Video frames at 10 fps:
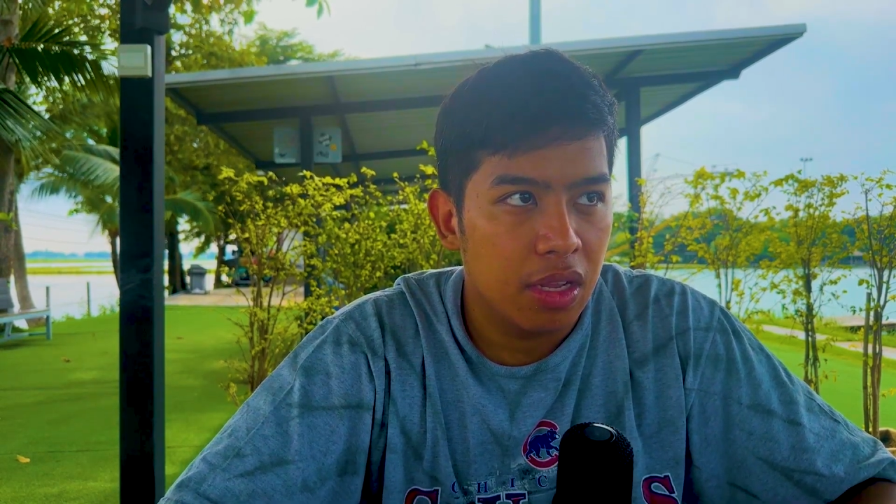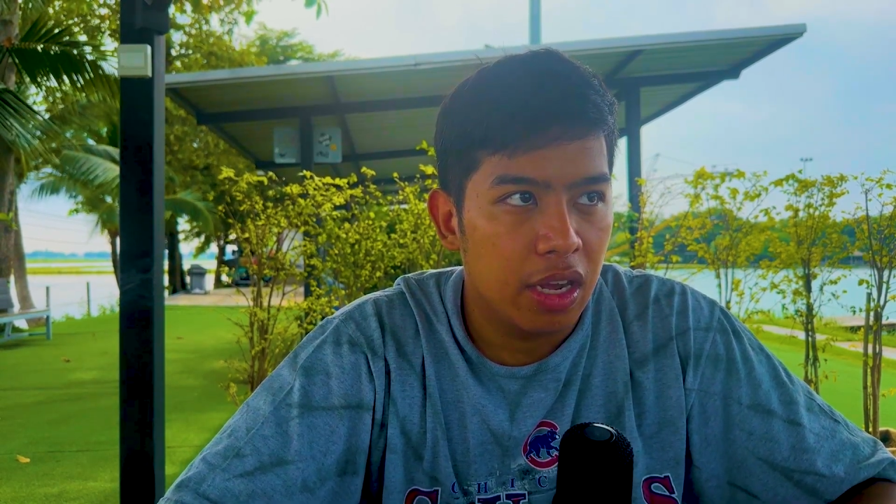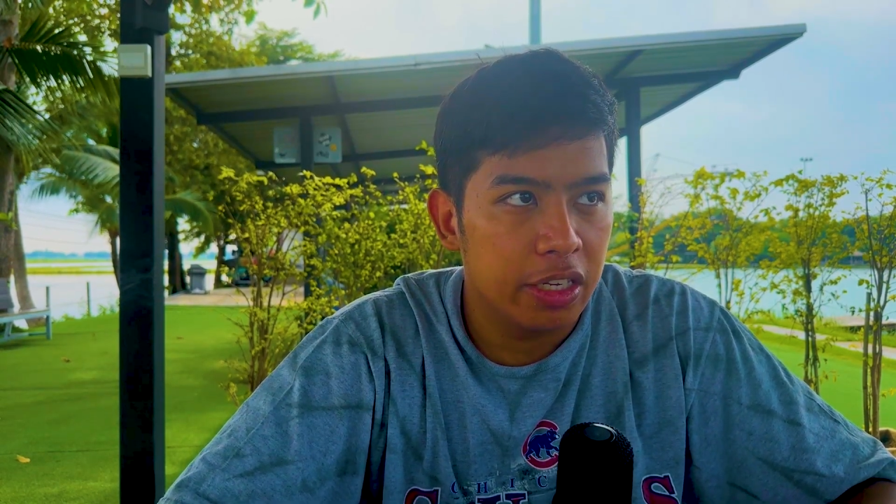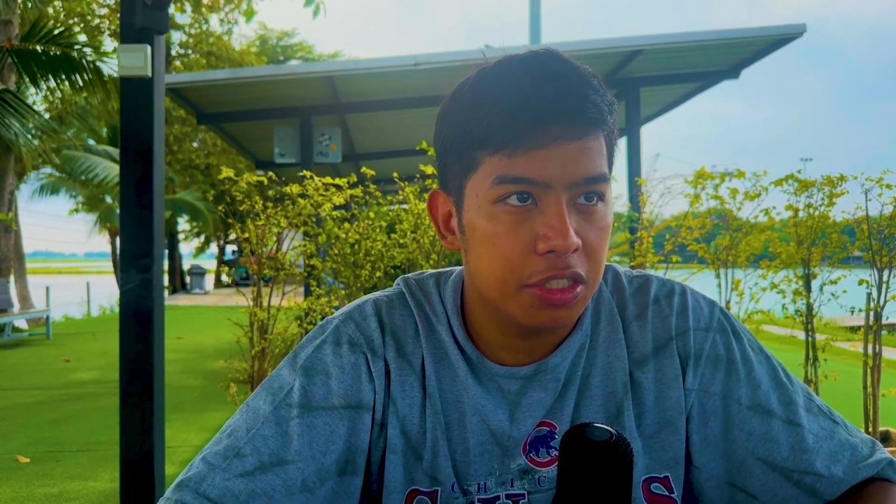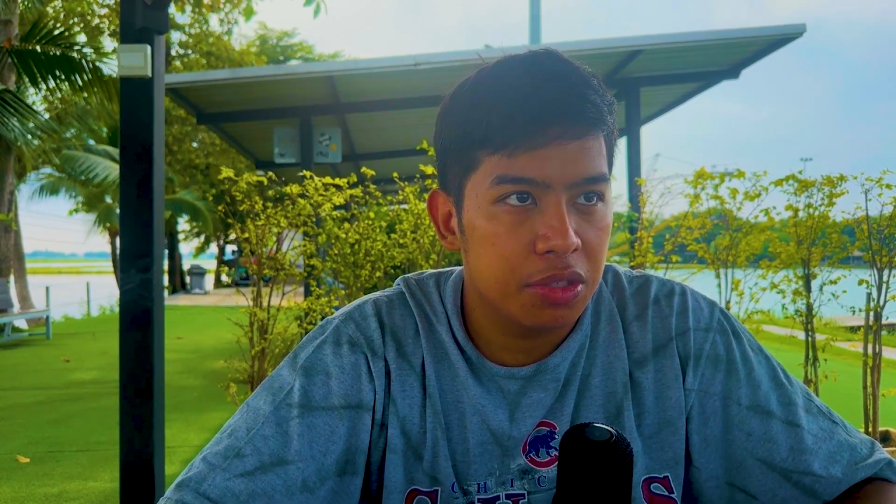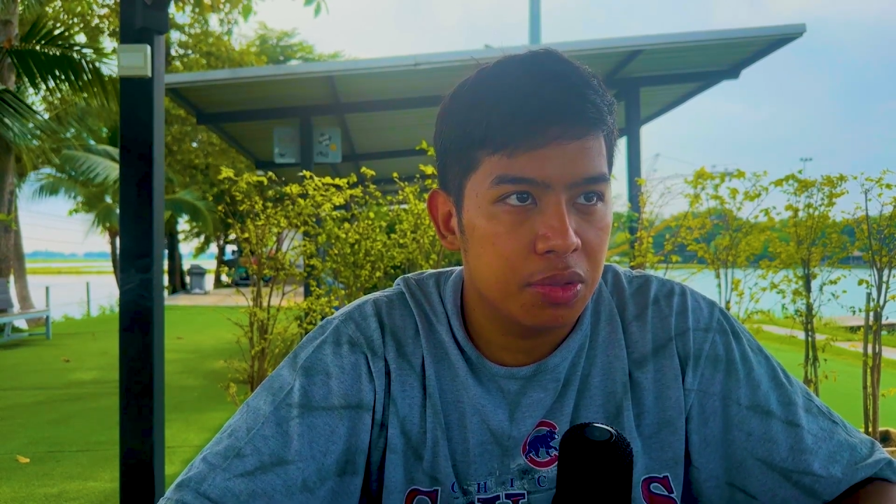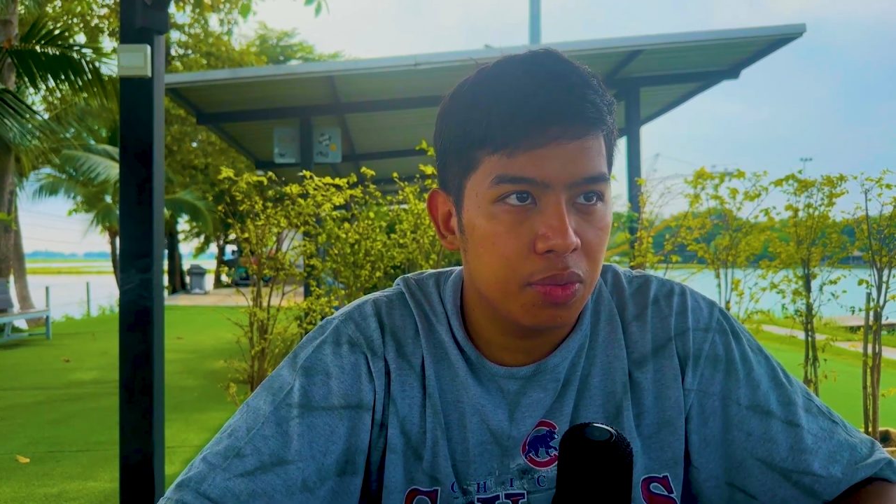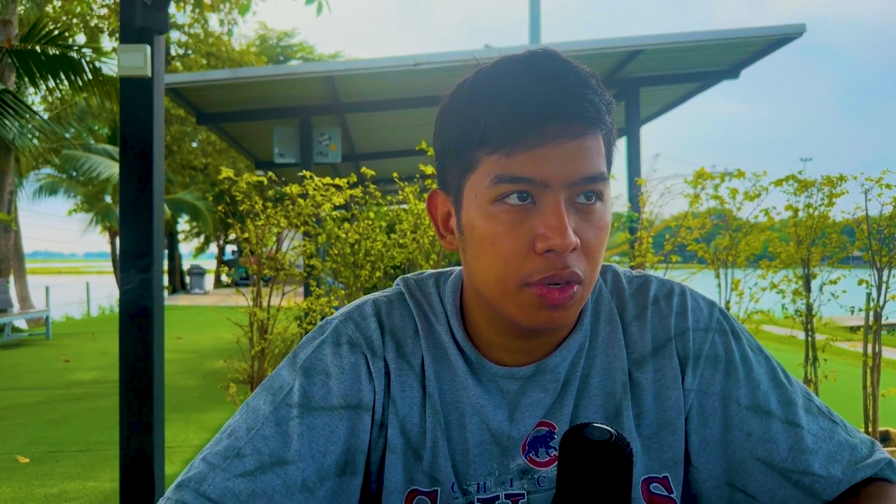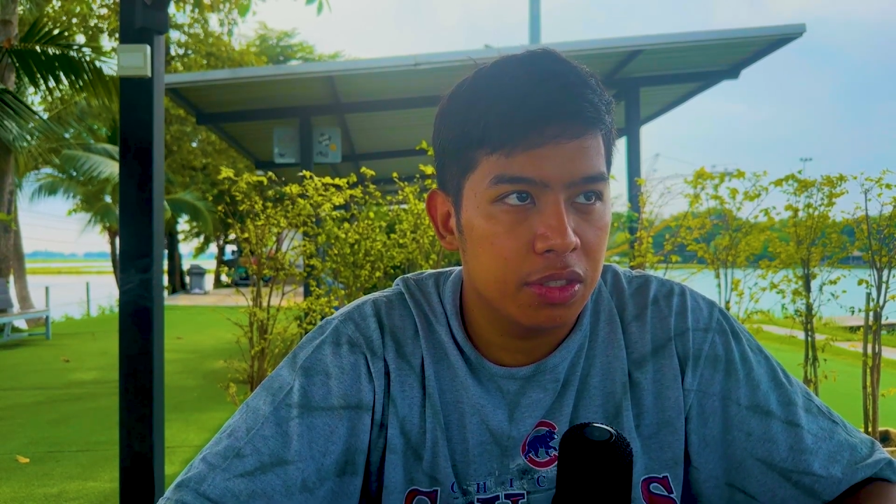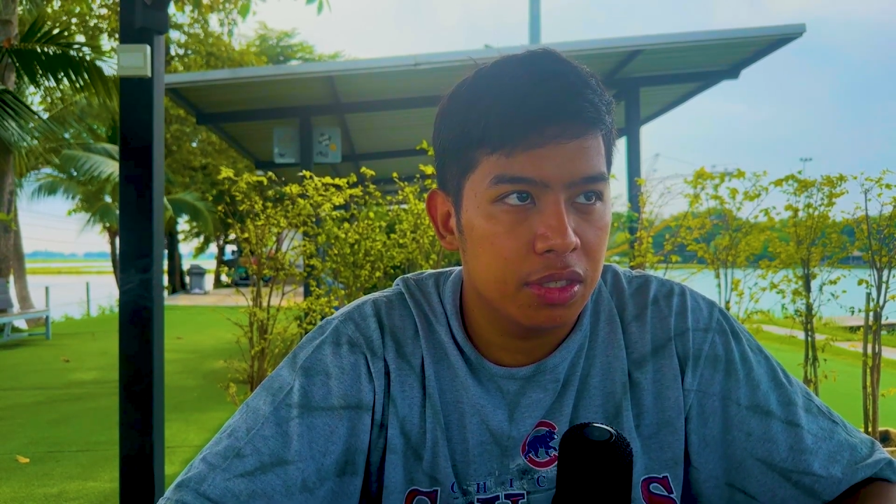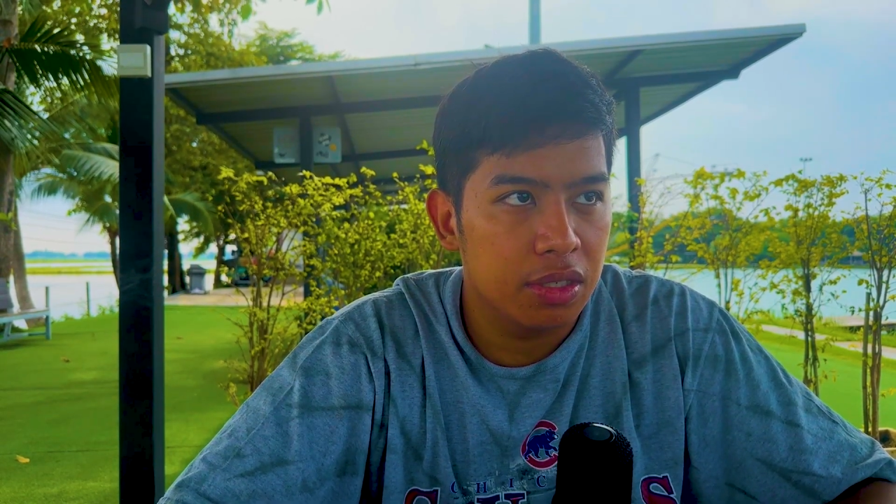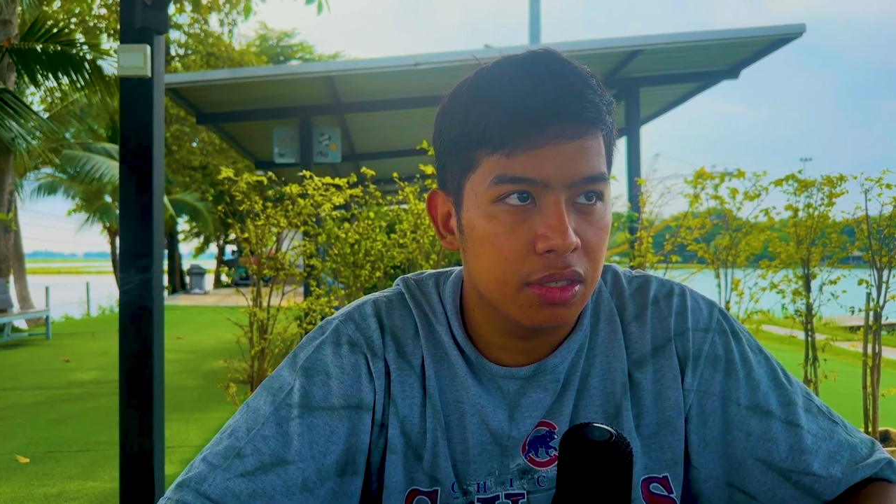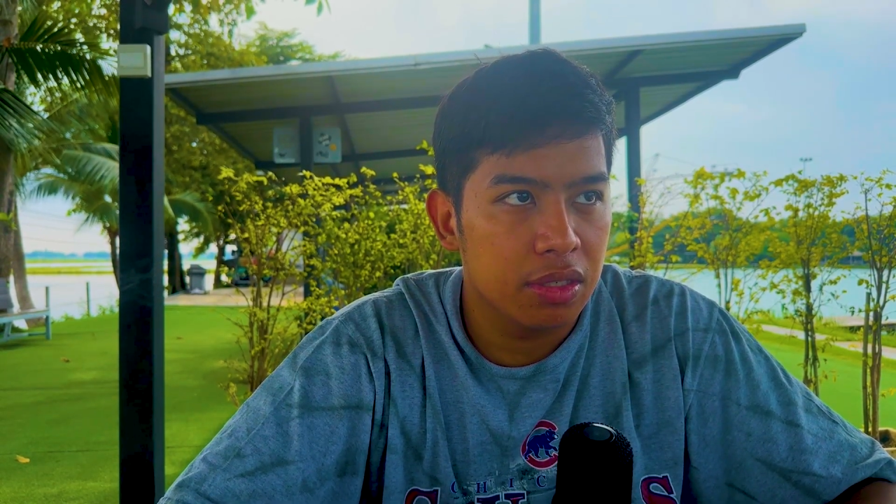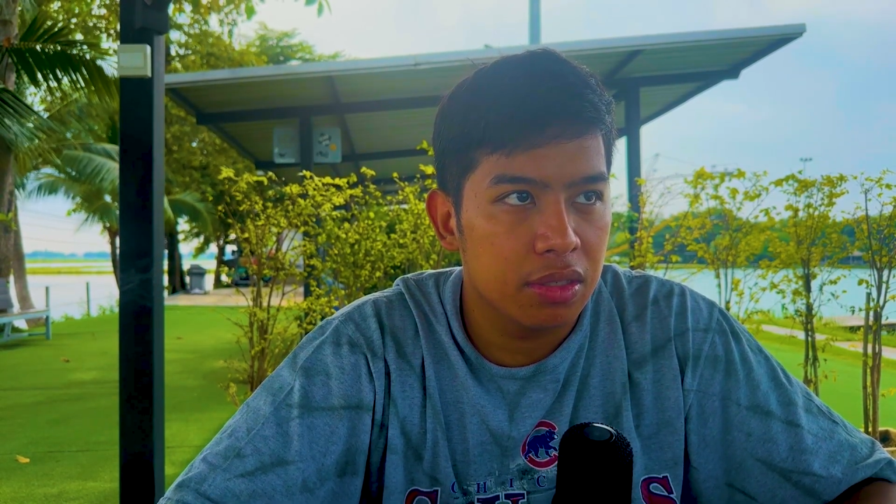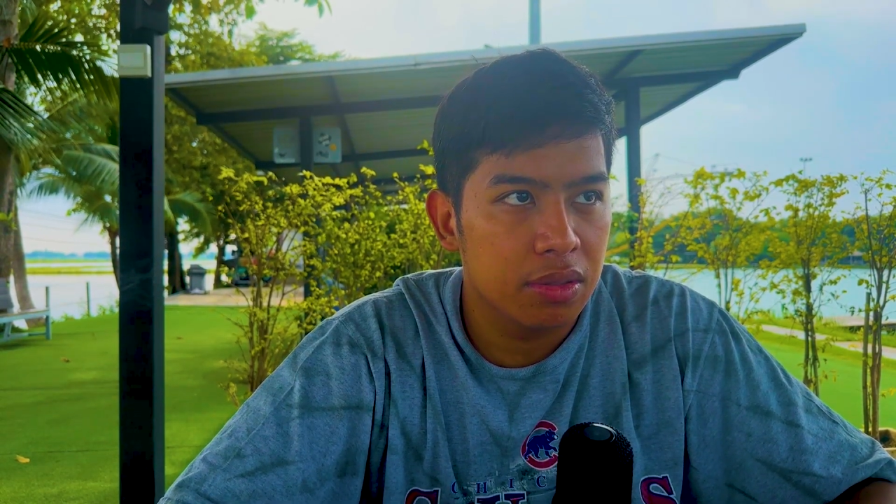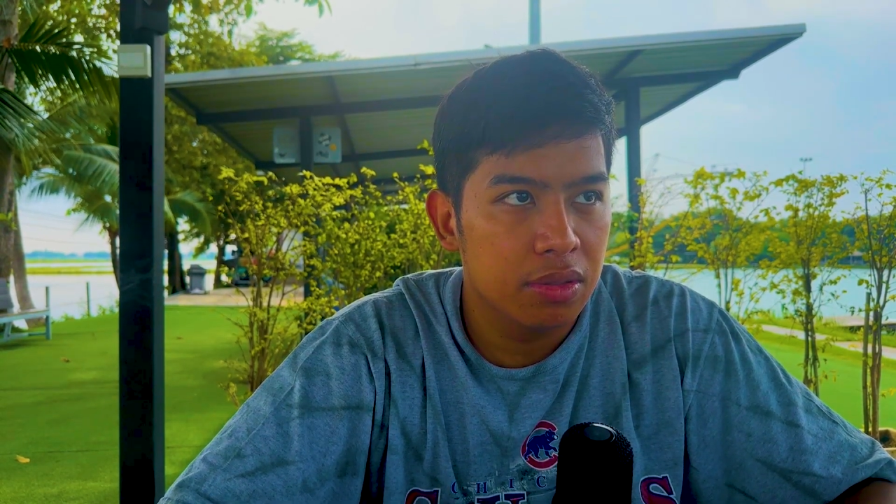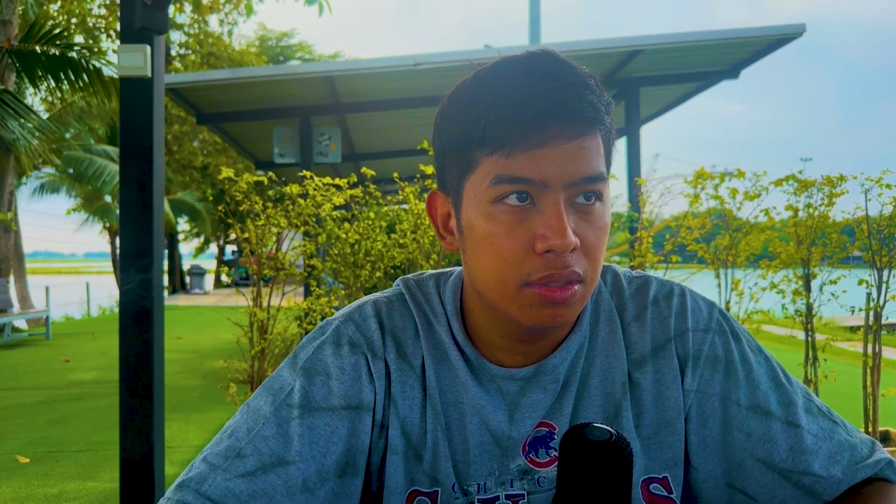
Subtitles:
I just want to